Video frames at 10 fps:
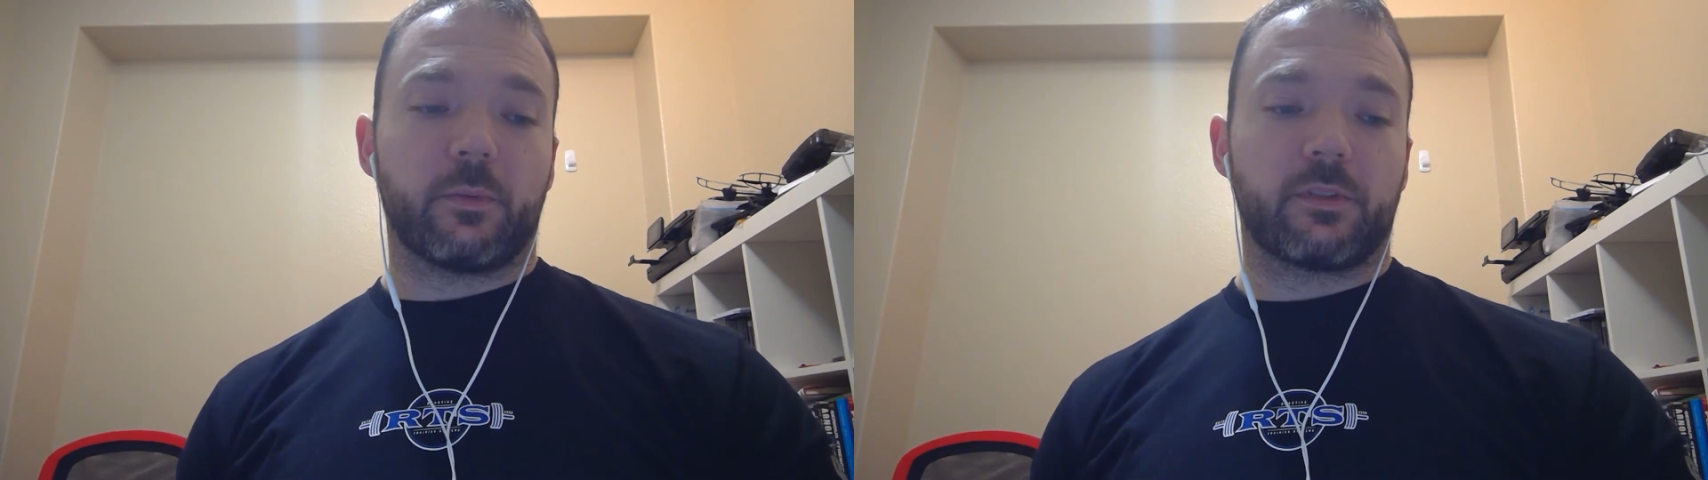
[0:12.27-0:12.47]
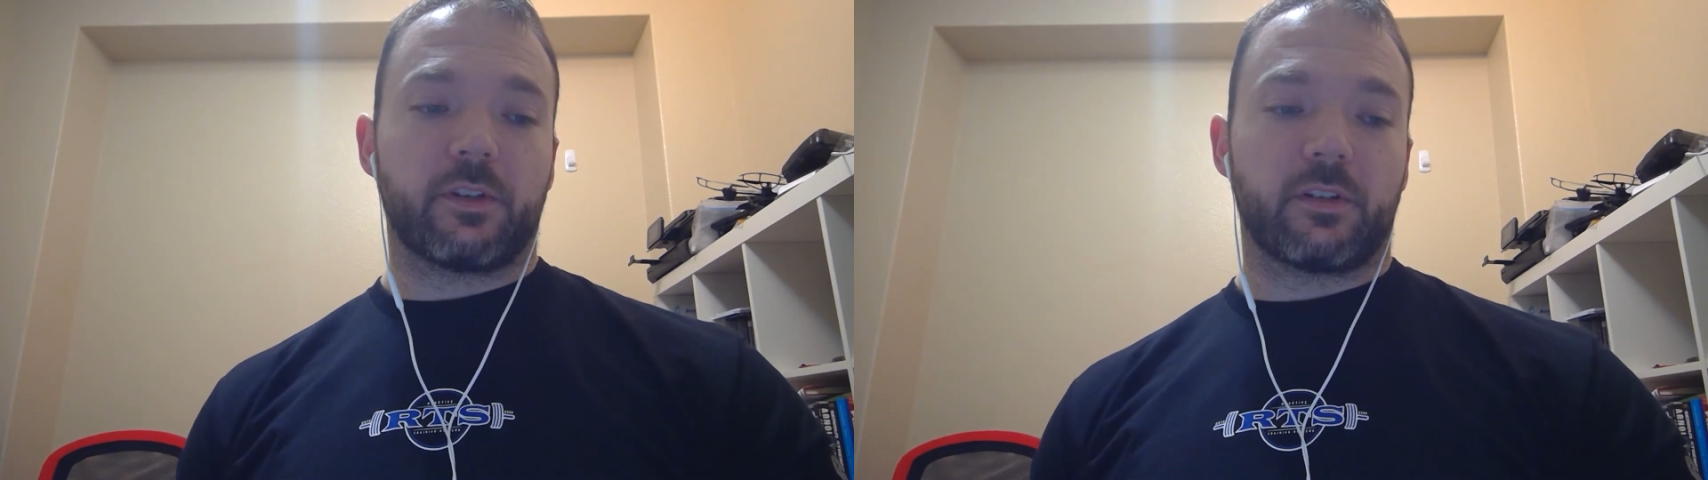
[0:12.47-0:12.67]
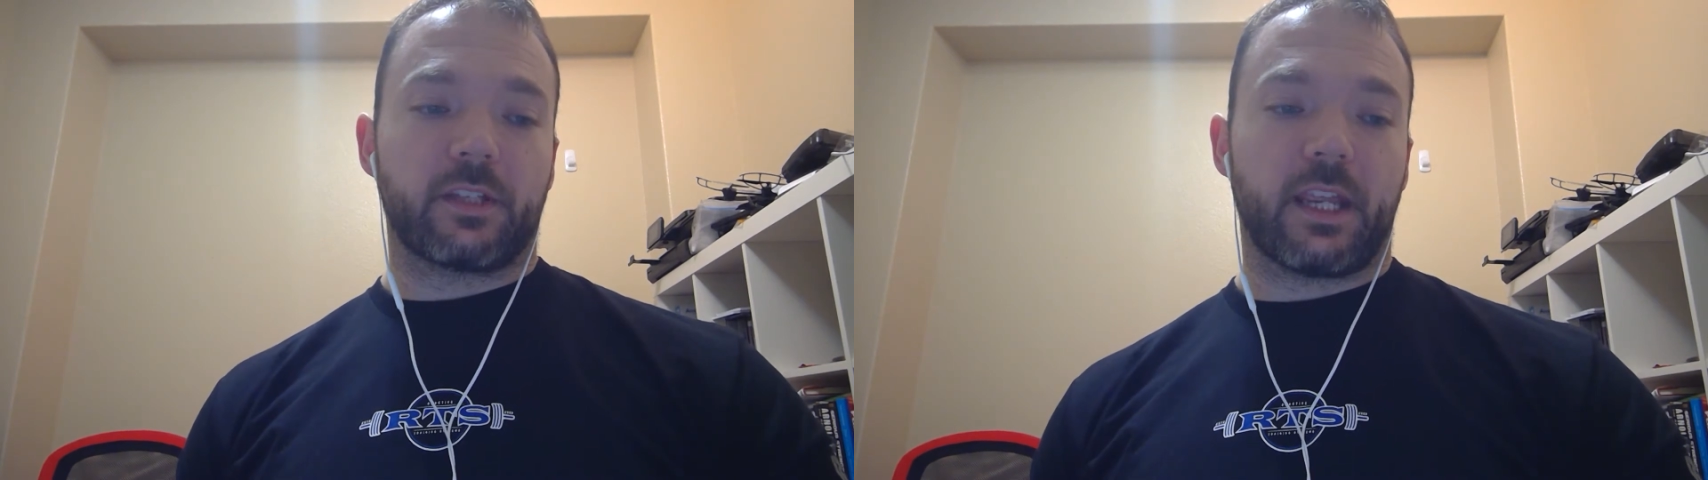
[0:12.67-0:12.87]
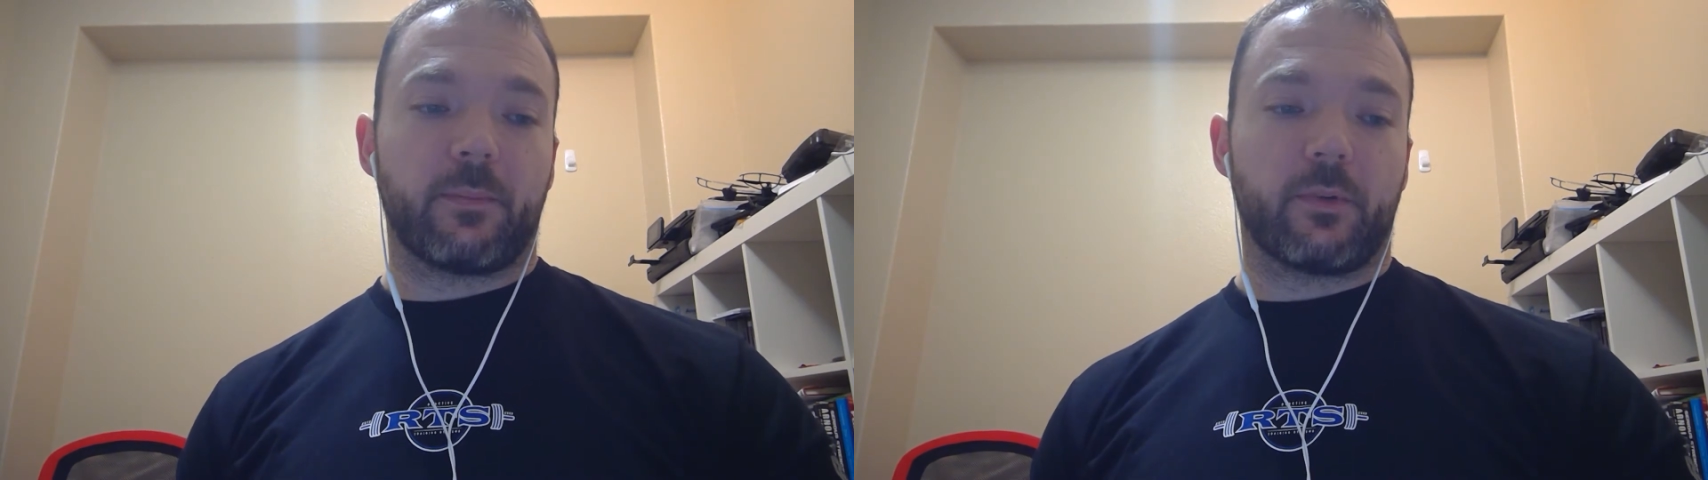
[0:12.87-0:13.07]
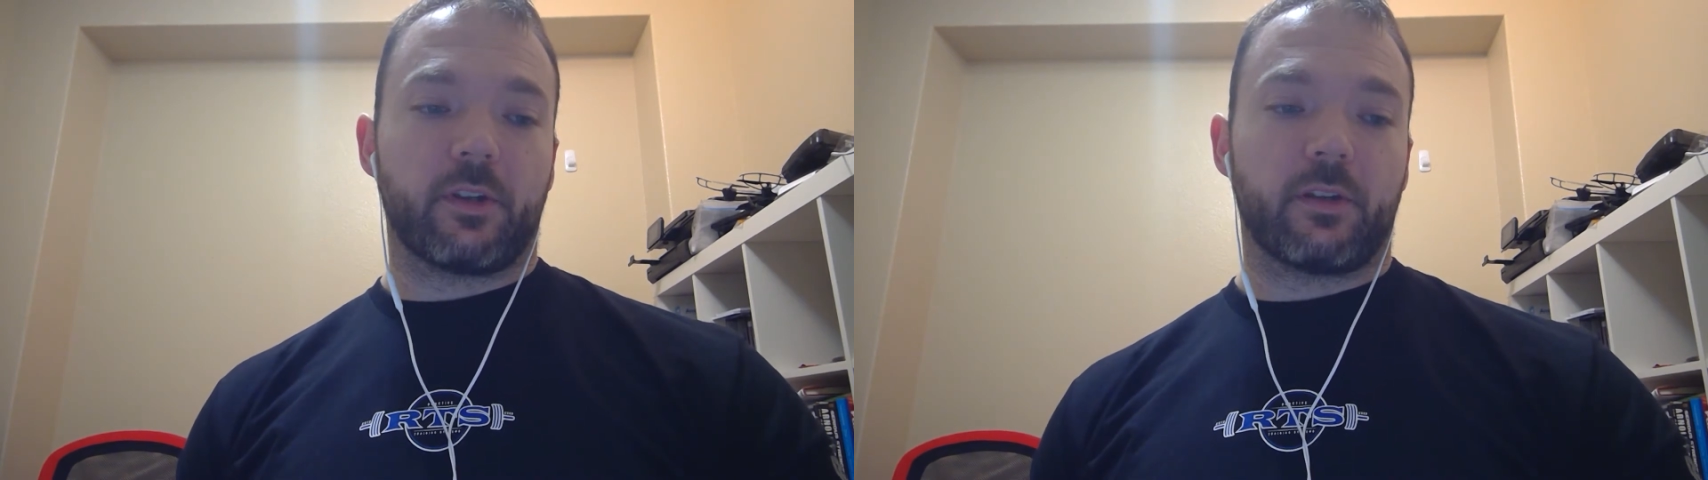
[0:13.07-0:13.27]
would start
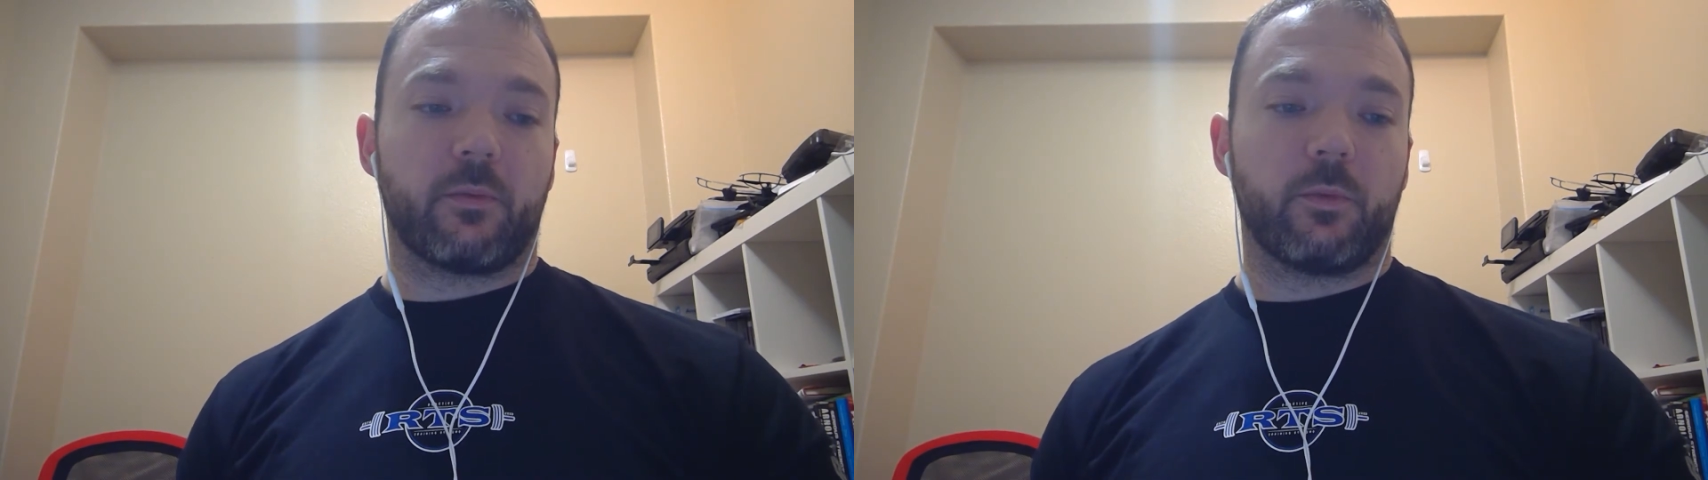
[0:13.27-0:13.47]
tapering.